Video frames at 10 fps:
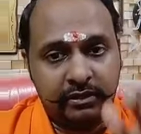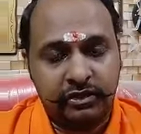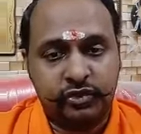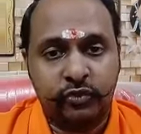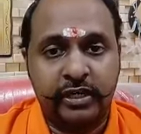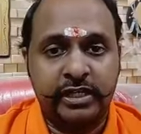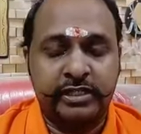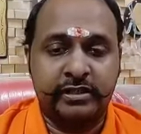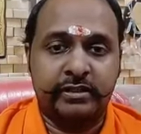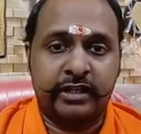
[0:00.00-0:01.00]

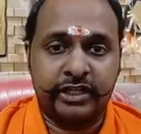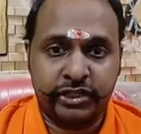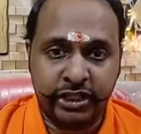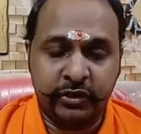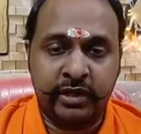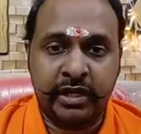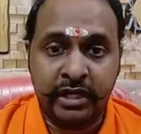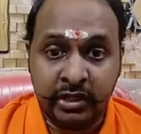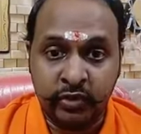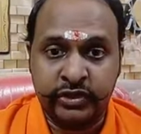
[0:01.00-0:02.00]
students rush into a
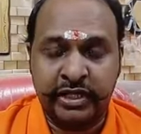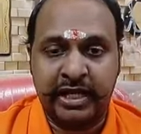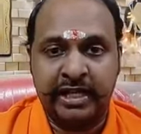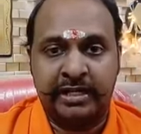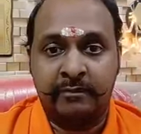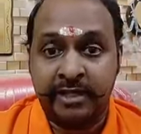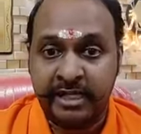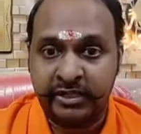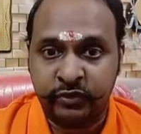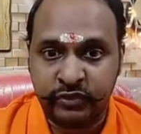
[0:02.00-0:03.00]
conclusion like
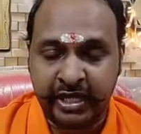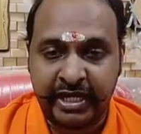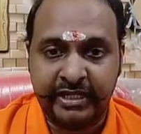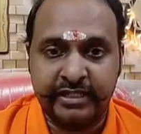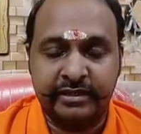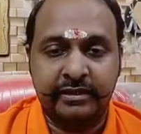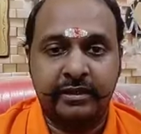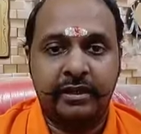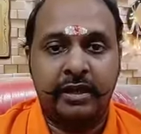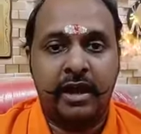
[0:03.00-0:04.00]
committing suicides
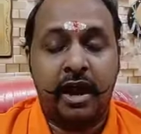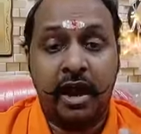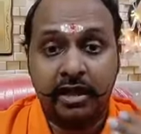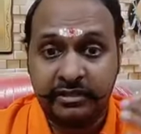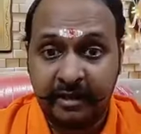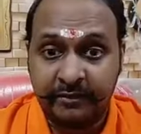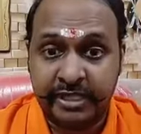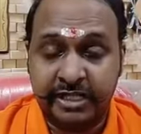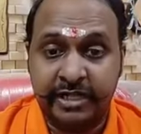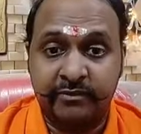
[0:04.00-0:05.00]
or
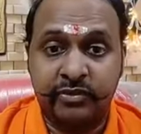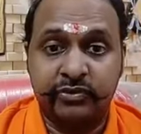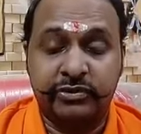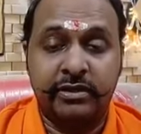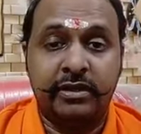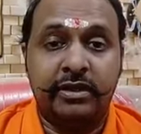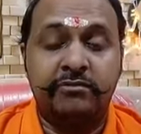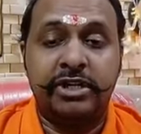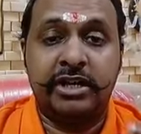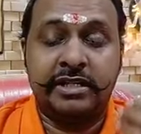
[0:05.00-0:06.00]
substance abuse
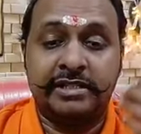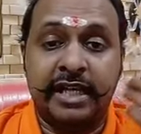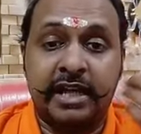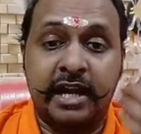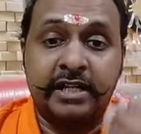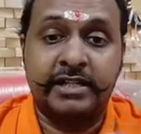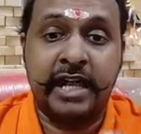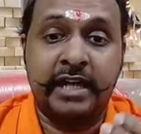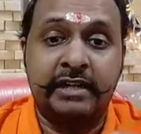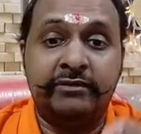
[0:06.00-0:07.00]
because they can't
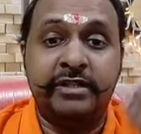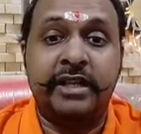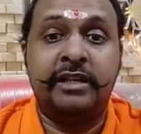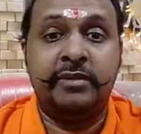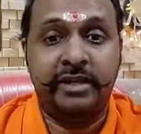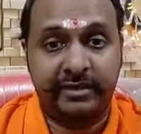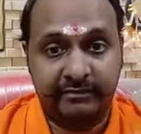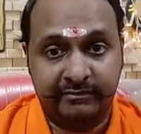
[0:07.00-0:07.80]
share it with anybody.